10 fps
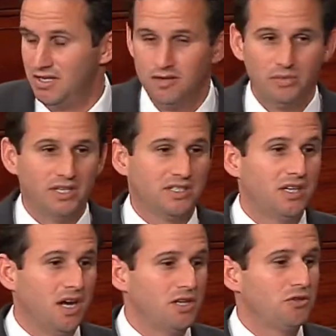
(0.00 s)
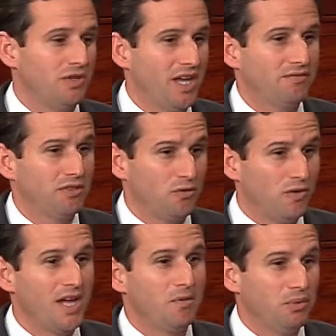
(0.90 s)
but as a country, have to
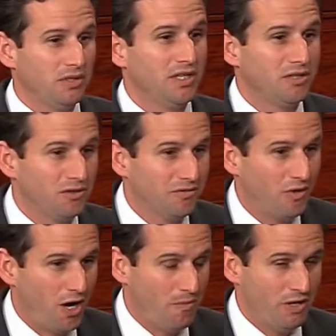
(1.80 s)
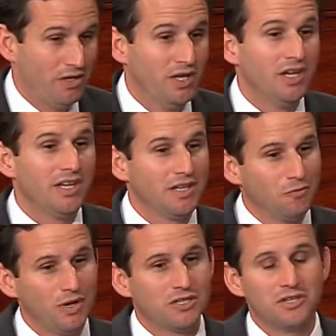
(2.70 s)
create a political environment in
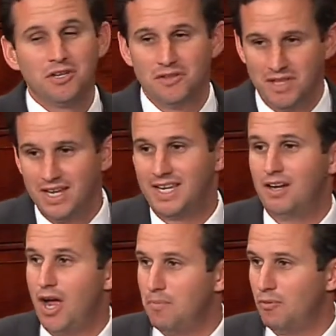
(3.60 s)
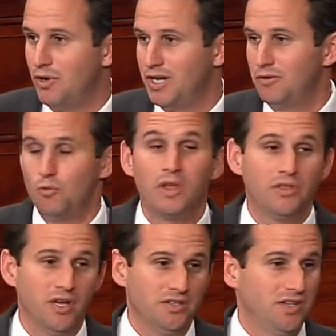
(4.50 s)
which they can operate with
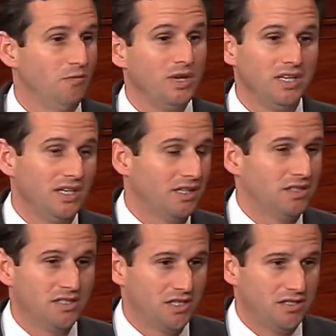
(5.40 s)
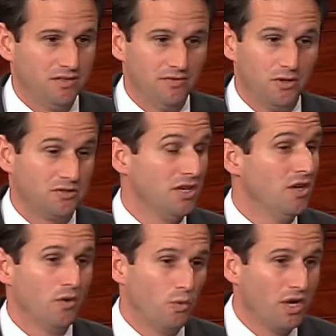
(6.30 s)
us and we can get to 60 votes.
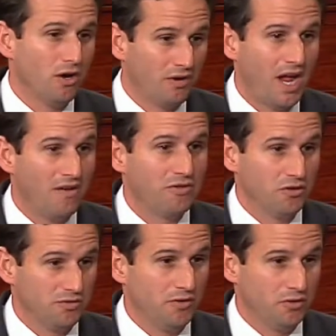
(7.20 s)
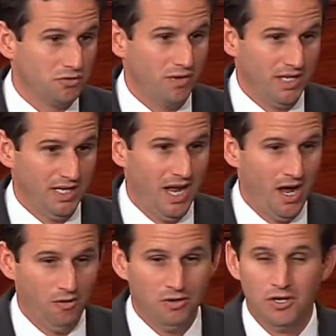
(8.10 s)
We don't have those votes right
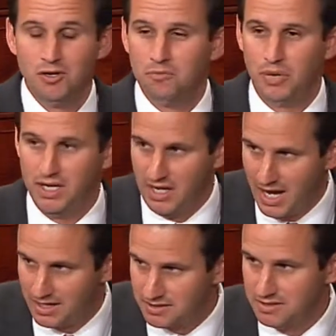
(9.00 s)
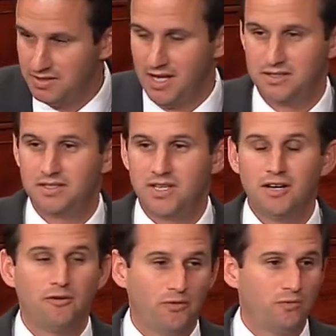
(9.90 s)
now. But as the
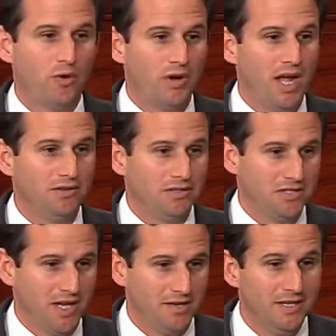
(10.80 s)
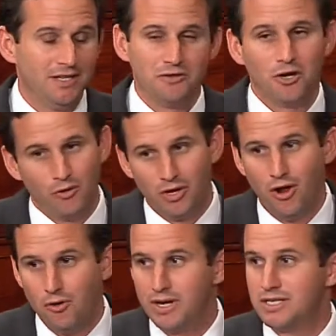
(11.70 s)
senator from Rhode Island said, it
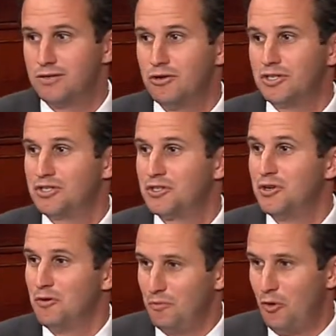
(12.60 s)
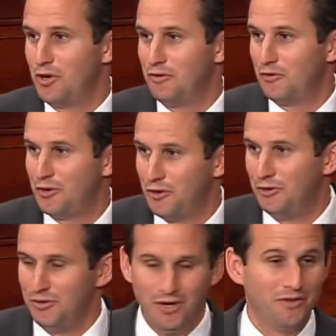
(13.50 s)
always looks more
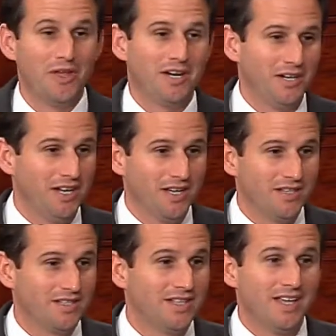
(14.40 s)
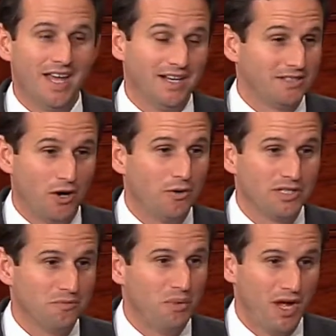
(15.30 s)
difficult than it is, and it's
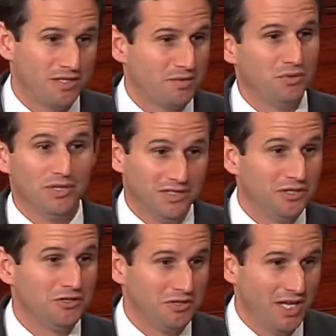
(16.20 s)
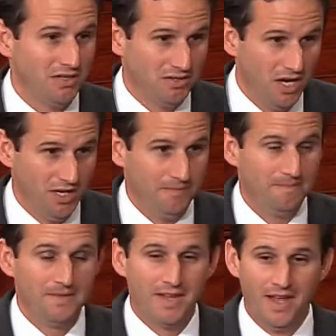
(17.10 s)
always impossible until you get it done.
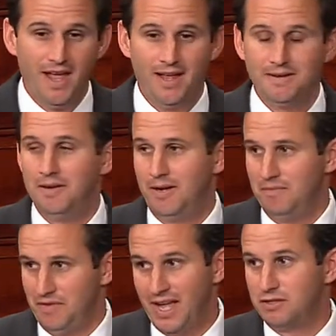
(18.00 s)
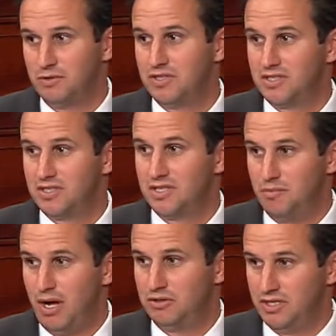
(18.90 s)
And that's what this is
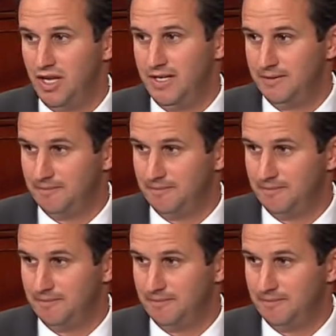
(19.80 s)
about tonight.